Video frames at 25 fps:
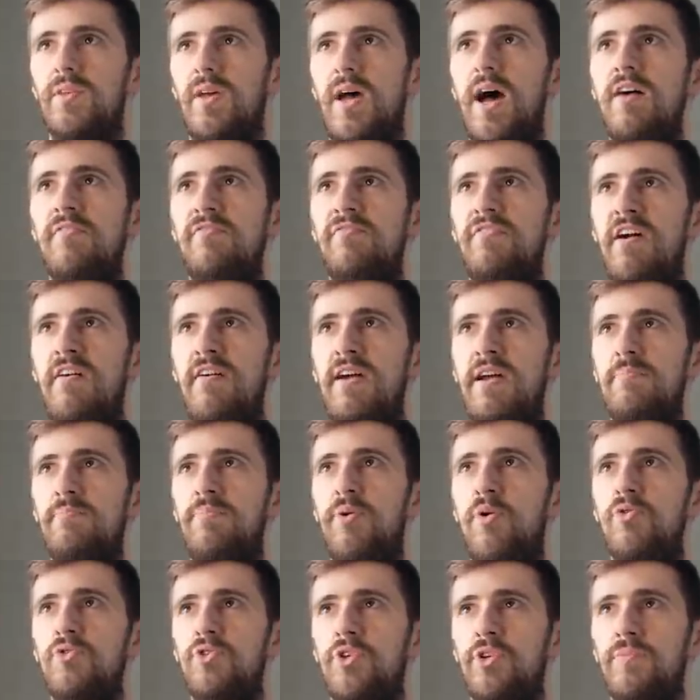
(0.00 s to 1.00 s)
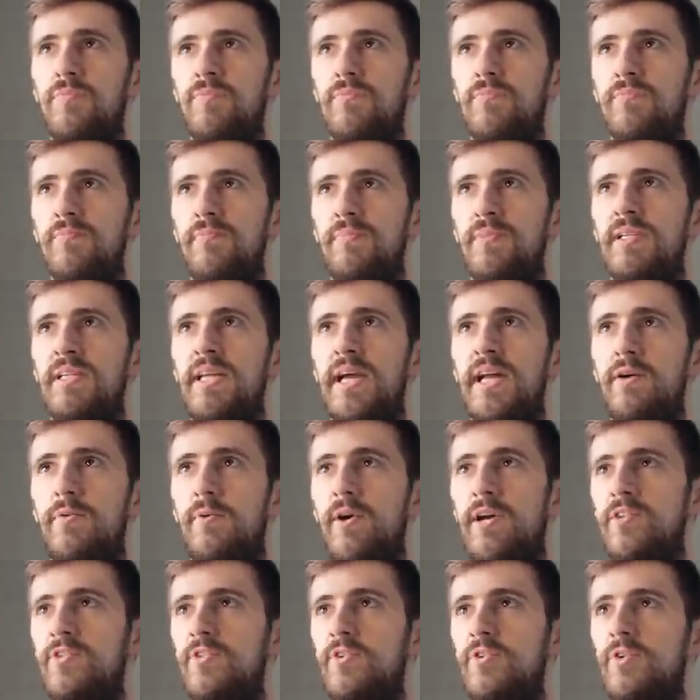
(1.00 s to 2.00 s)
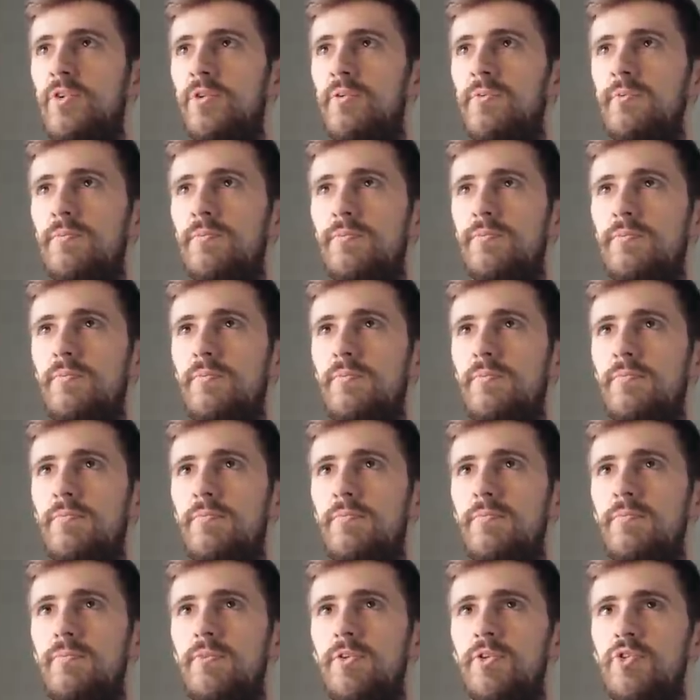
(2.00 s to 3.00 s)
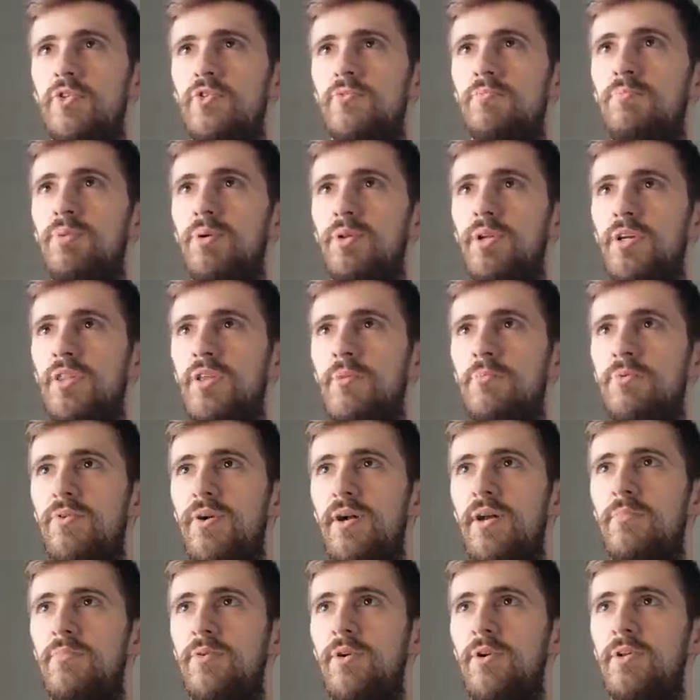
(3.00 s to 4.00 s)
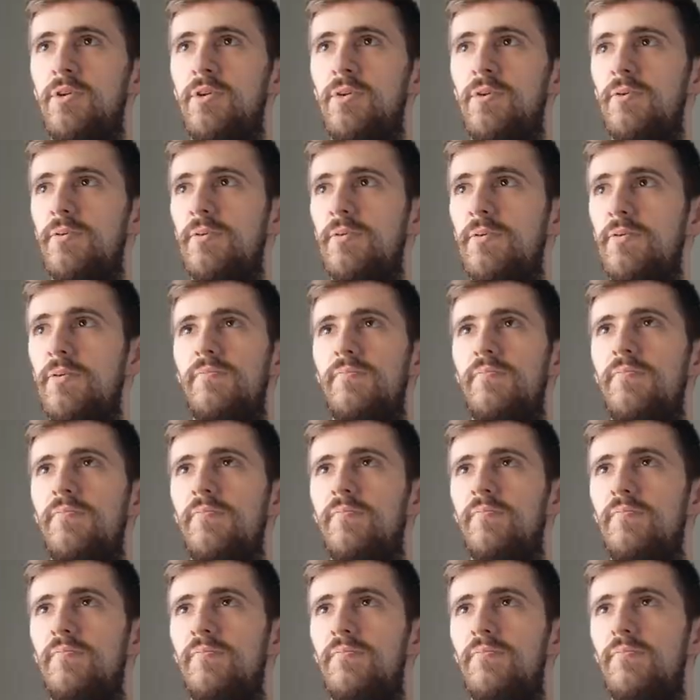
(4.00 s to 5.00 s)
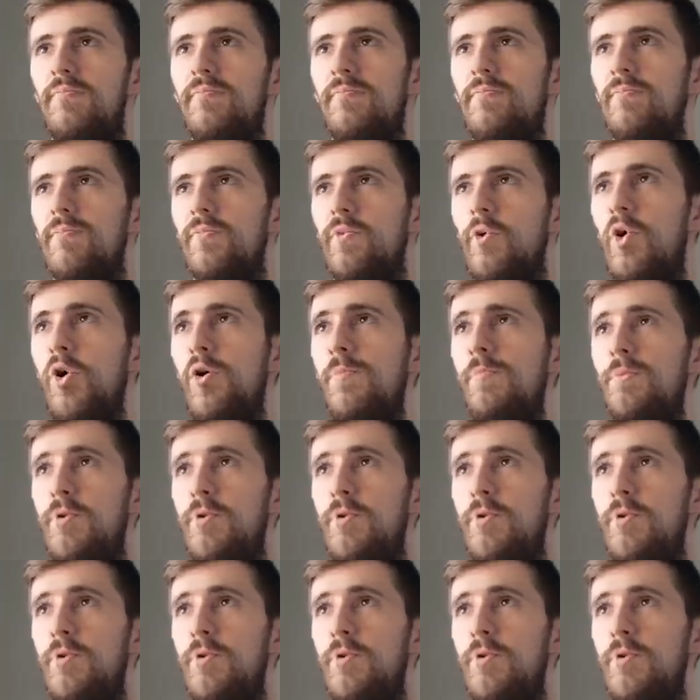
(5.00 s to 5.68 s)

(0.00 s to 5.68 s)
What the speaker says: a very potent getaway tool. Let's just bully the Piranha Pro. Oh,